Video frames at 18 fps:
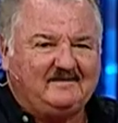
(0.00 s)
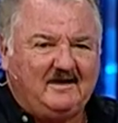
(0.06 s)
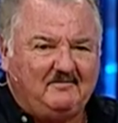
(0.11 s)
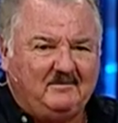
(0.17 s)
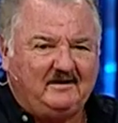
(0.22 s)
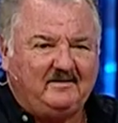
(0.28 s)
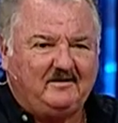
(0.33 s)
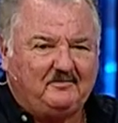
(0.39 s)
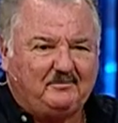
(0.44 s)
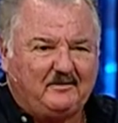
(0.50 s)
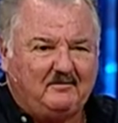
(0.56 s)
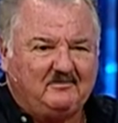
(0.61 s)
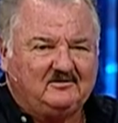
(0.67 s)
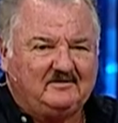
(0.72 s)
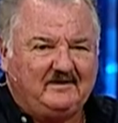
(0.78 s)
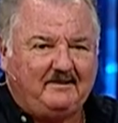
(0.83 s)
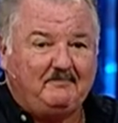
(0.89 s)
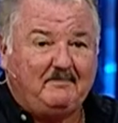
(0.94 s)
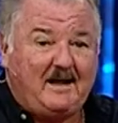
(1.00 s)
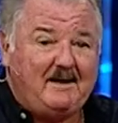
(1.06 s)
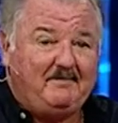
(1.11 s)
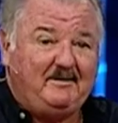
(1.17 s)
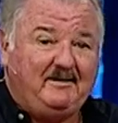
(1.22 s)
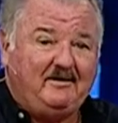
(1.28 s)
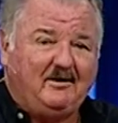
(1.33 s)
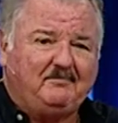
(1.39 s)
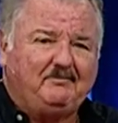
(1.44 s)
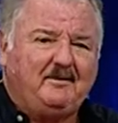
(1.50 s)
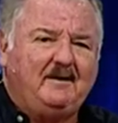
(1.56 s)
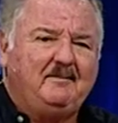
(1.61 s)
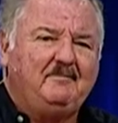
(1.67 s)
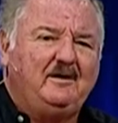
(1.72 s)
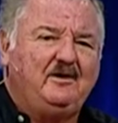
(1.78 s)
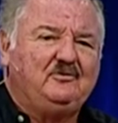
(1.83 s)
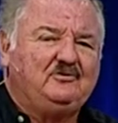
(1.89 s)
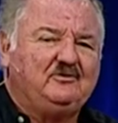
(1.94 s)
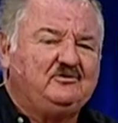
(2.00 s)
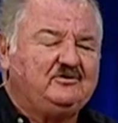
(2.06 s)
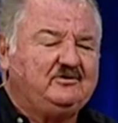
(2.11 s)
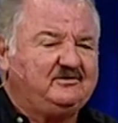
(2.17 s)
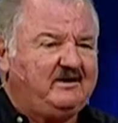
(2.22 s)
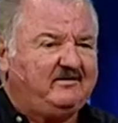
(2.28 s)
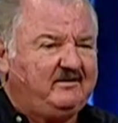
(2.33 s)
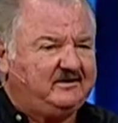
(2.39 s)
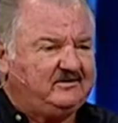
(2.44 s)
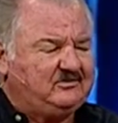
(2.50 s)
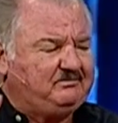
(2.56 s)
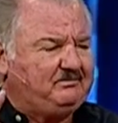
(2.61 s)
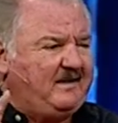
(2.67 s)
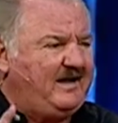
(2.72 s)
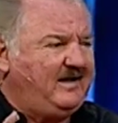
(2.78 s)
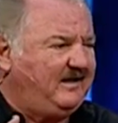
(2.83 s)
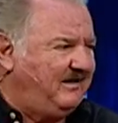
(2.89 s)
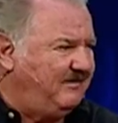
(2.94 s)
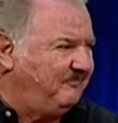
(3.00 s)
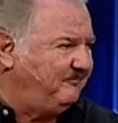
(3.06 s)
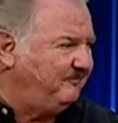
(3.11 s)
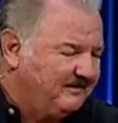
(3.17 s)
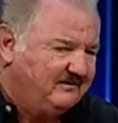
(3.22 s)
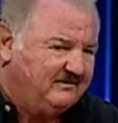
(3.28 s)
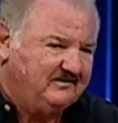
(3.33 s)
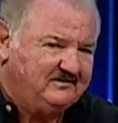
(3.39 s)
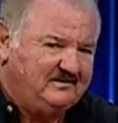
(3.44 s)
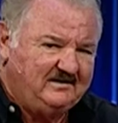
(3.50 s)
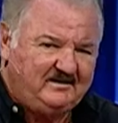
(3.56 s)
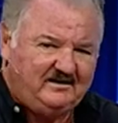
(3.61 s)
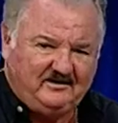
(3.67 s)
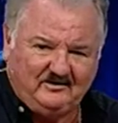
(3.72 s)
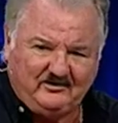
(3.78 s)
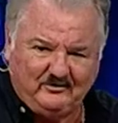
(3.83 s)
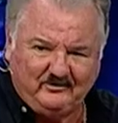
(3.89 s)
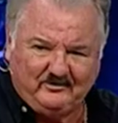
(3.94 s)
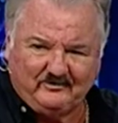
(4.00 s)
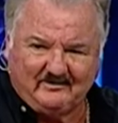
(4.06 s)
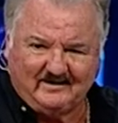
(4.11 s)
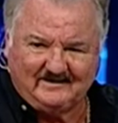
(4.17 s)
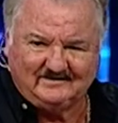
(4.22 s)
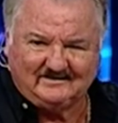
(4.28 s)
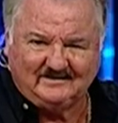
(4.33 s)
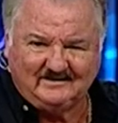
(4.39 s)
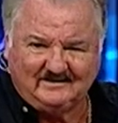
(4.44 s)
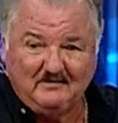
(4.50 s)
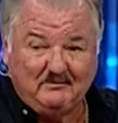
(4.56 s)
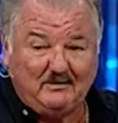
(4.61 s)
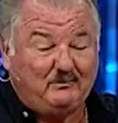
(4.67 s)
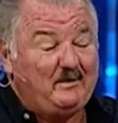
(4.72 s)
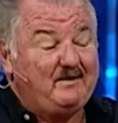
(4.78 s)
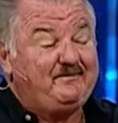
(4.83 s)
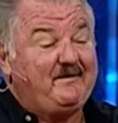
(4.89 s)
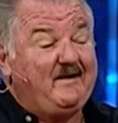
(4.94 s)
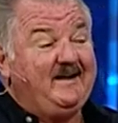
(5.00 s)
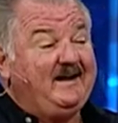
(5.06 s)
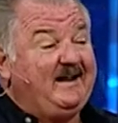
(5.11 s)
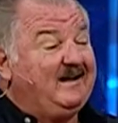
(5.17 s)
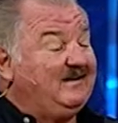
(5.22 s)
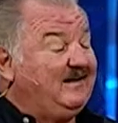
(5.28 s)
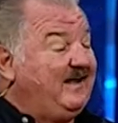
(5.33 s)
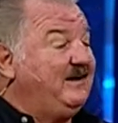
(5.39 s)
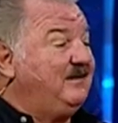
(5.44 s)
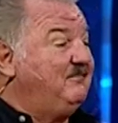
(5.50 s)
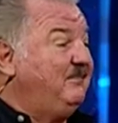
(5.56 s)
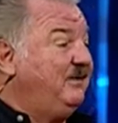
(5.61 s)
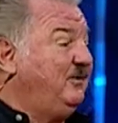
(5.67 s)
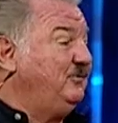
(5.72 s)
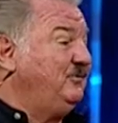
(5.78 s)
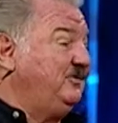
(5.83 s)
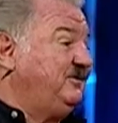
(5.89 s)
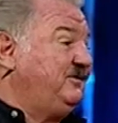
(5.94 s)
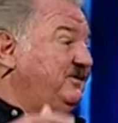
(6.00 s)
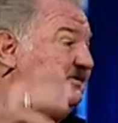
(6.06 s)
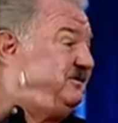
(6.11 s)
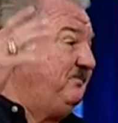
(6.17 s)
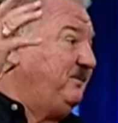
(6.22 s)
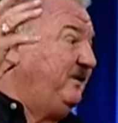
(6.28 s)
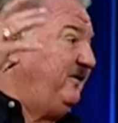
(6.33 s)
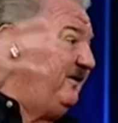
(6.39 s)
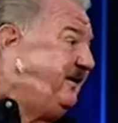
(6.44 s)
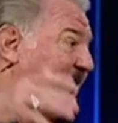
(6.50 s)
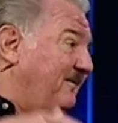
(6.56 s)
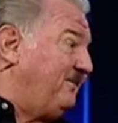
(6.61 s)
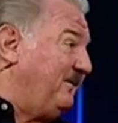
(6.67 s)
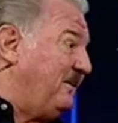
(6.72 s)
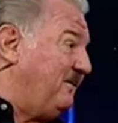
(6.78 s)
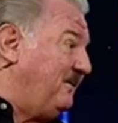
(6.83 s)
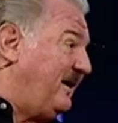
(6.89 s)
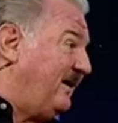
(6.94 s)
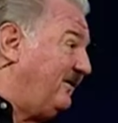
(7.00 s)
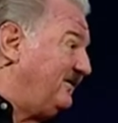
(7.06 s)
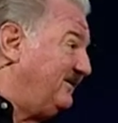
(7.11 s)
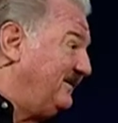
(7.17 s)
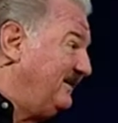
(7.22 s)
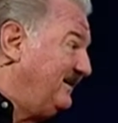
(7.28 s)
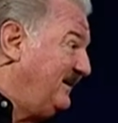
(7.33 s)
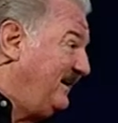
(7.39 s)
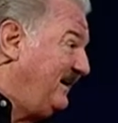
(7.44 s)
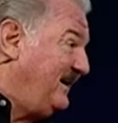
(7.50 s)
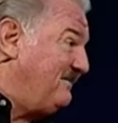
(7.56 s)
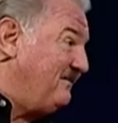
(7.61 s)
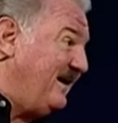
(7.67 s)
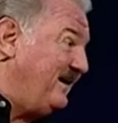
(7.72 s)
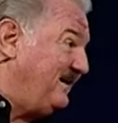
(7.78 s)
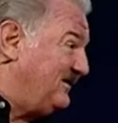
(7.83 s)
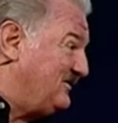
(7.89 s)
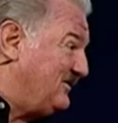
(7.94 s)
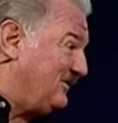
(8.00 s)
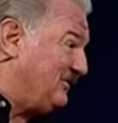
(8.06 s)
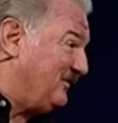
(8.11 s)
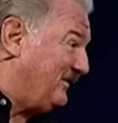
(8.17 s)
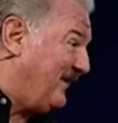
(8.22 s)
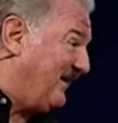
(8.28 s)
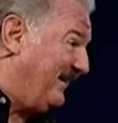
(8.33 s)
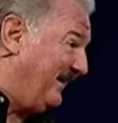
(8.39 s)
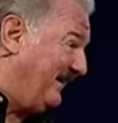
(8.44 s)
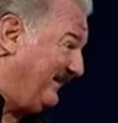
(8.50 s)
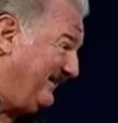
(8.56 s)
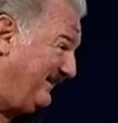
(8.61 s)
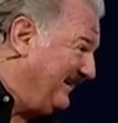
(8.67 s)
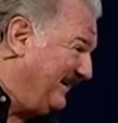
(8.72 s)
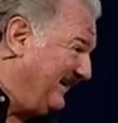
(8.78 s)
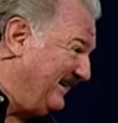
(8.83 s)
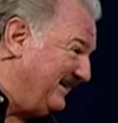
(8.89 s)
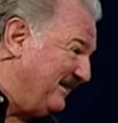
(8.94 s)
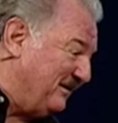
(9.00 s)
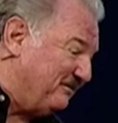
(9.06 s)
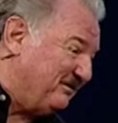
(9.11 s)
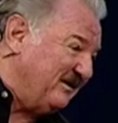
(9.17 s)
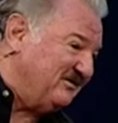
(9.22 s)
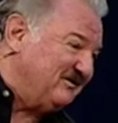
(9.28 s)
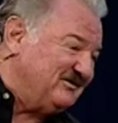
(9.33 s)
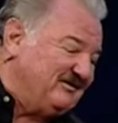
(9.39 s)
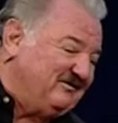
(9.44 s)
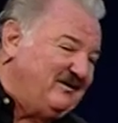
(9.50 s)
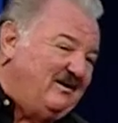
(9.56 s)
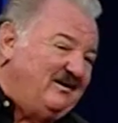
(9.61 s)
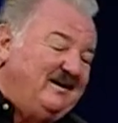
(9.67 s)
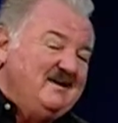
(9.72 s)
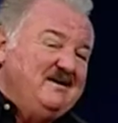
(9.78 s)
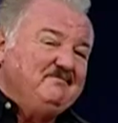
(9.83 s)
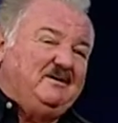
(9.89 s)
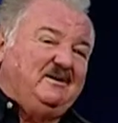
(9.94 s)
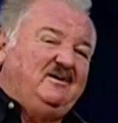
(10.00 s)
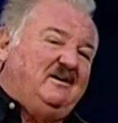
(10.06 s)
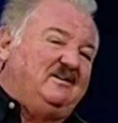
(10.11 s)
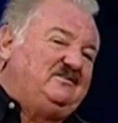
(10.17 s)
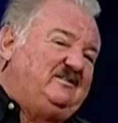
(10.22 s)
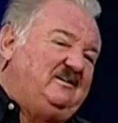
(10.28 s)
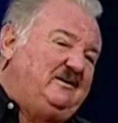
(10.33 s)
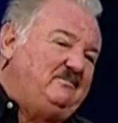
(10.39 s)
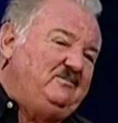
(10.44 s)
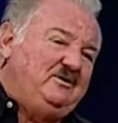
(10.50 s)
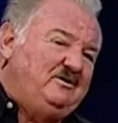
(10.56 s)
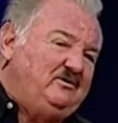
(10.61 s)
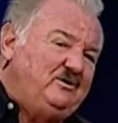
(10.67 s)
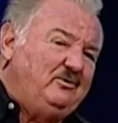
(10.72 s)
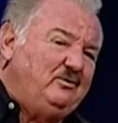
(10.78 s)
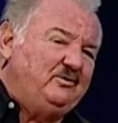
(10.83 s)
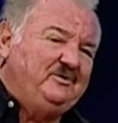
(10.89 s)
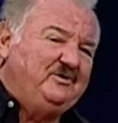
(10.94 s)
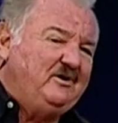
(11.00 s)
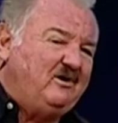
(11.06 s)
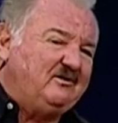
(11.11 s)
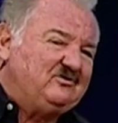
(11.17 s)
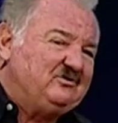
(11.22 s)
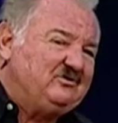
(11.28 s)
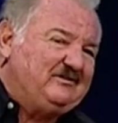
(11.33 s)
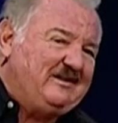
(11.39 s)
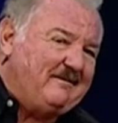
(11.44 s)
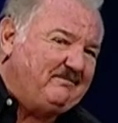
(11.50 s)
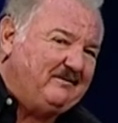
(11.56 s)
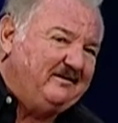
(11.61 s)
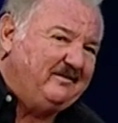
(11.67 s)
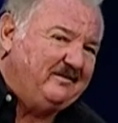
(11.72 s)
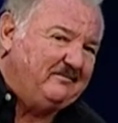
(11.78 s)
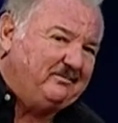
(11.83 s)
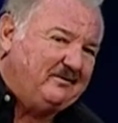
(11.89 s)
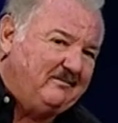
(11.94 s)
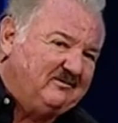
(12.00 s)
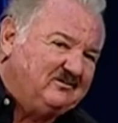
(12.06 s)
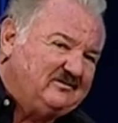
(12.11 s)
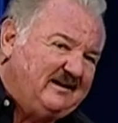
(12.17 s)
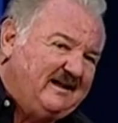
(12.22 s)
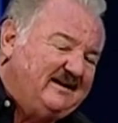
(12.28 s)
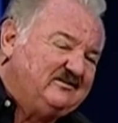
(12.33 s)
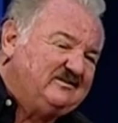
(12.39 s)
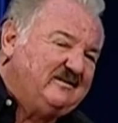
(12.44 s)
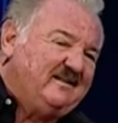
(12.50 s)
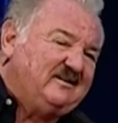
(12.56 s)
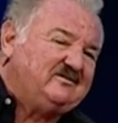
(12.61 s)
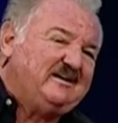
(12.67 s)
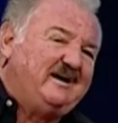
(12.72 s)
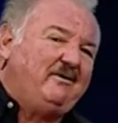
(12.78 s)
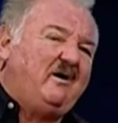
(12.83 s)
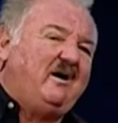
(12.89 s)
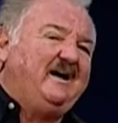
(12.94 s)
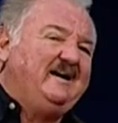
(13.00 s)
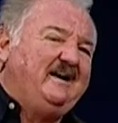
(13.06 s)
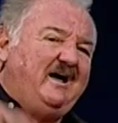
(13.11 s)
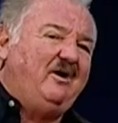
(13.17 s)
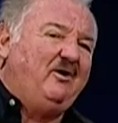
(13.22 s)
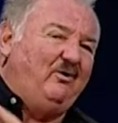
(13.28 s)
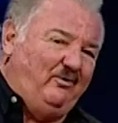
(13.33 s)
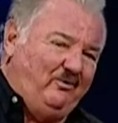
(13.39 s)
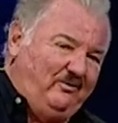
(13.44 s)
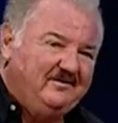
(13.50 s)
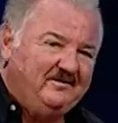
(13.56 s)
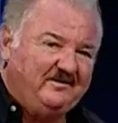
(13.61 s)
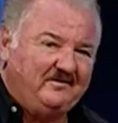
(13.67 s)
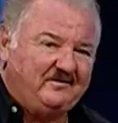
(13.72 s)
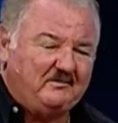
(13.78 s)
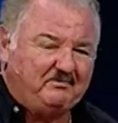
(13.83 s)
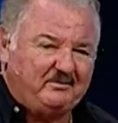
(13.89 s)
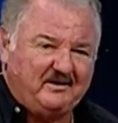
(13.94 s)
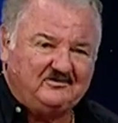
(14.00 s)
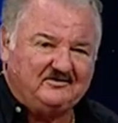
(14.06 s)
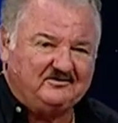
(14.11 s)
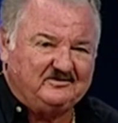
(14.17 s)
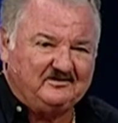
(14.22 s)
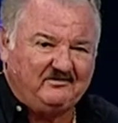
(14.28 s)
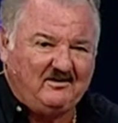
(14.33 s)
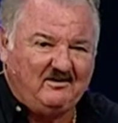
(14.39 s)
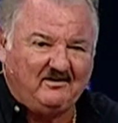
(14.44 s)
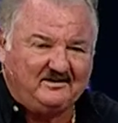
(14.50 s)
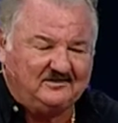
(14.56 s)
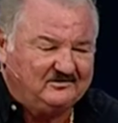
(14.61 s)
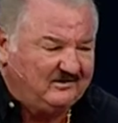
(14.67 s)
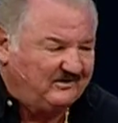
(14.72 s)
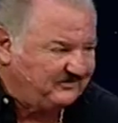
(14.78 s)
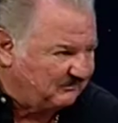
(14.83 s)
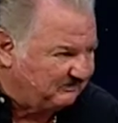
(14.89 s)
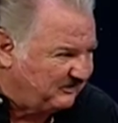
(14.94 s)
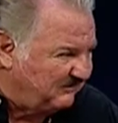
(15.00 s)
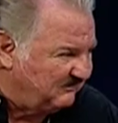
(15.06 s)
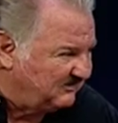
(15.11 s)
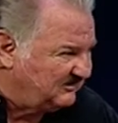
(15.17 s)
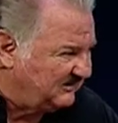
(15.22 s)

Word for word: them into the promised land. Maybe not by Moses, because I've got to spank him because he didn't do the right thing. But we find out later Moses is appearing up on the mount he made it just fine into the presence of God. But God said to him, You'll not step into the promised land. So that's how I know that the presence of God is not the promised